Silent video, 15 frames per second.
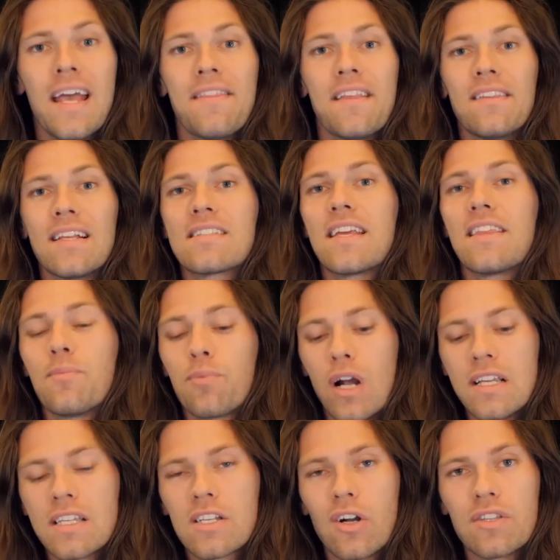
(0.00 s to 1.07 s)
Then let's say the
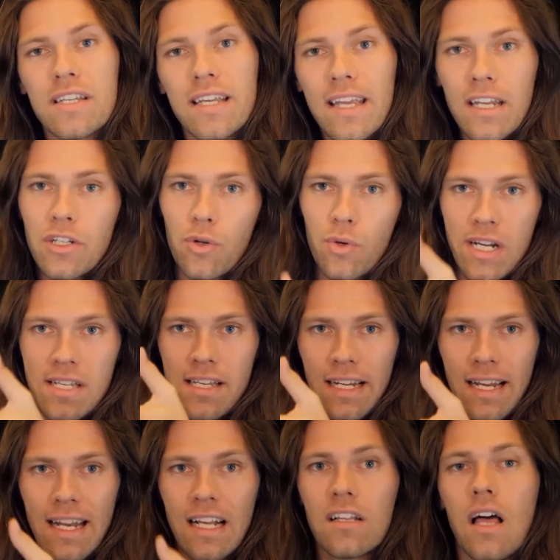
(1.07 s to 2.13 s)
price starts
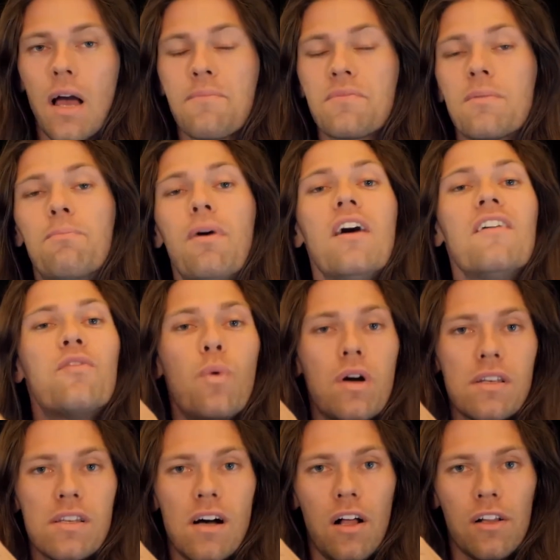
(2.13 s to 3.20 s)
increasing and it climbs above
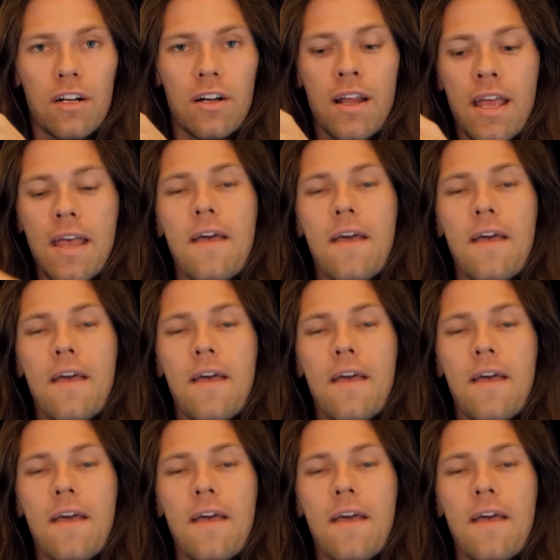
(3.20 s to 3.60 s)
$1.